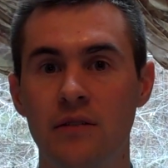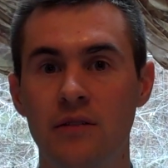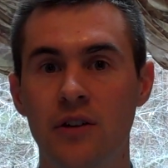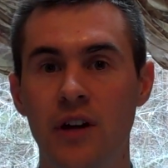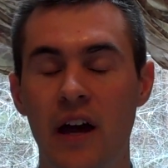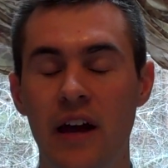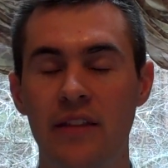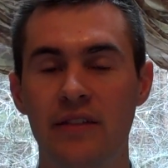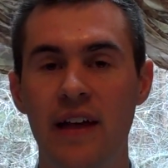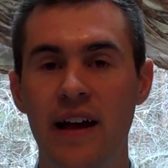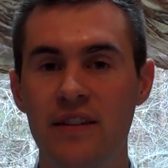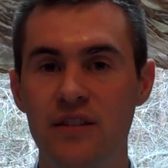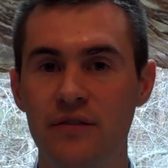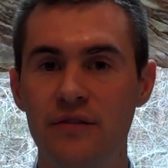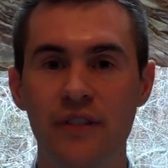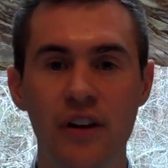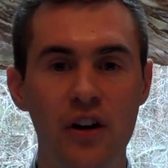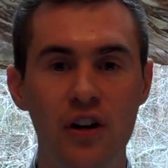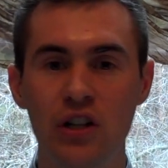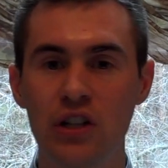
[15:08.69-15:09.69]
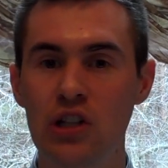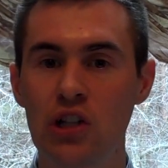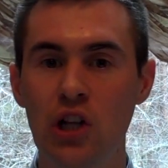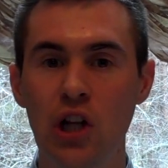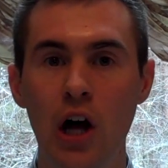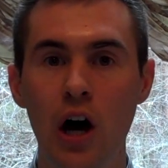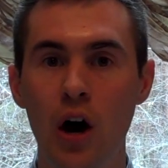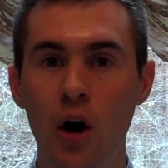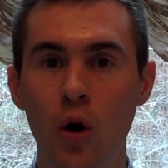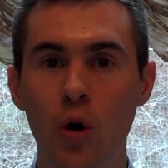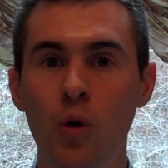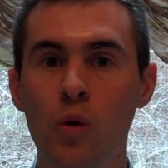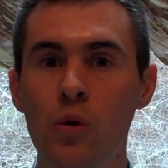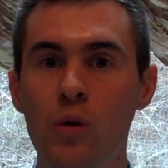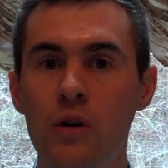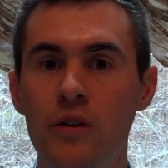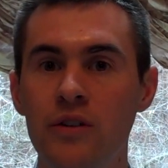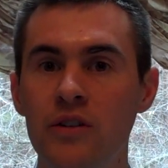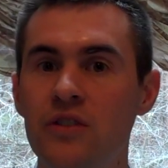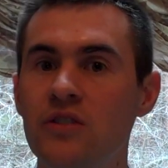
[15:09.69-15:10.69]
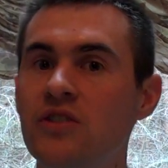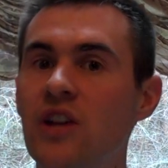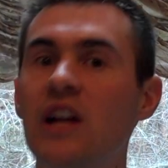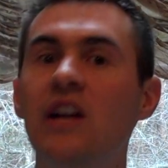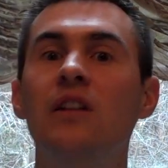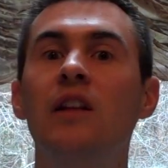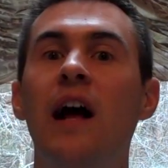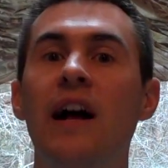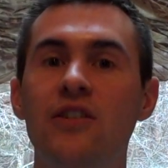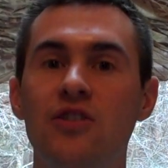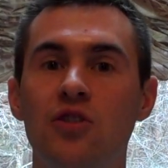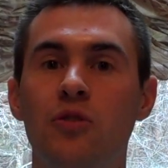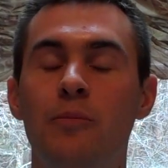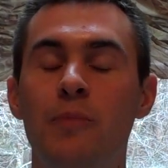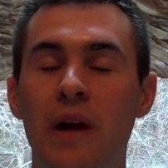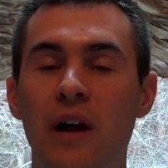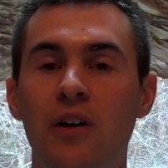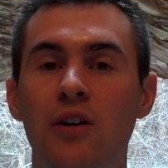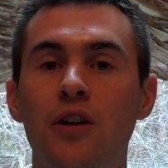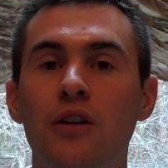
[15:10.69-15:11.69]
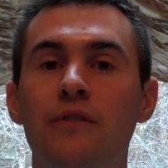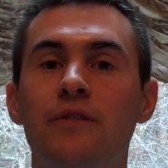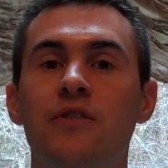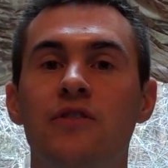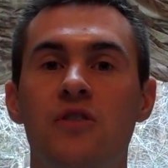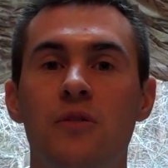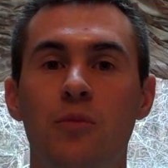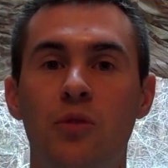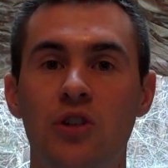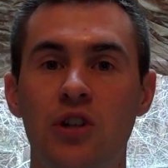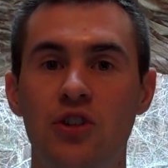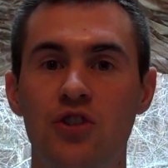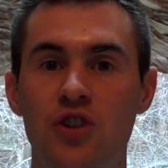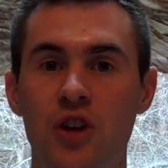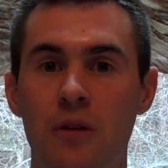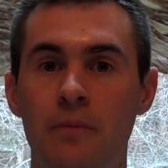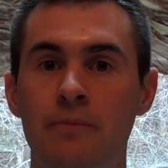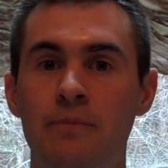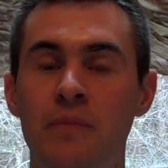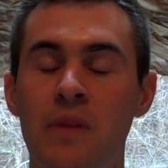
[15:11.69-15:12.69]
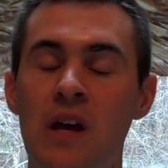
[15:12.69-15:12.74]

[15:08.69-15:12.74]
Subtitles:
Okay, that's a very low psychological barrier for someone to jump.